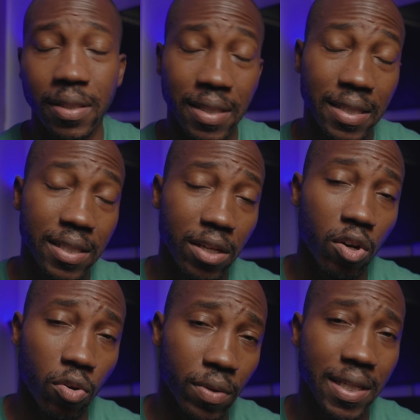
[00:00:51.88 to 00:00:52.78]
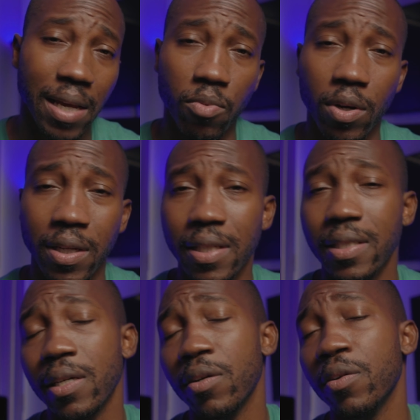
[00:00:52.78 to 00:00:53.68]
detail or retain more
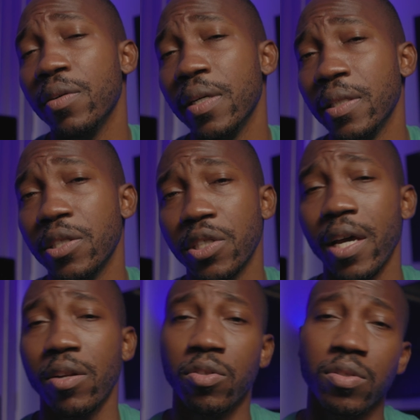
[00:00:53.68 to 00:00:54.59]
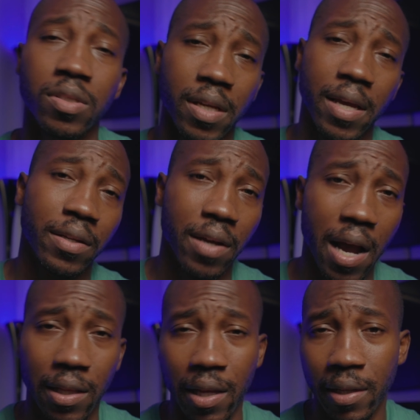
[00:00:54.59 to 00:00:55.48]
detail in your shadows and your
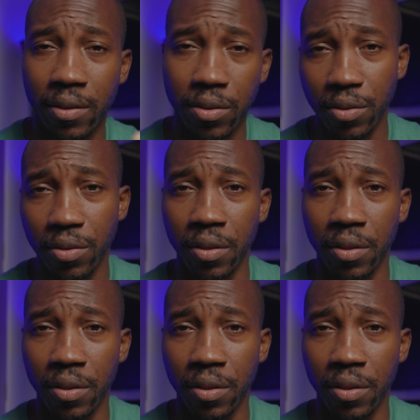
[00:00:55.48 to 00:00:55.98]
highlights,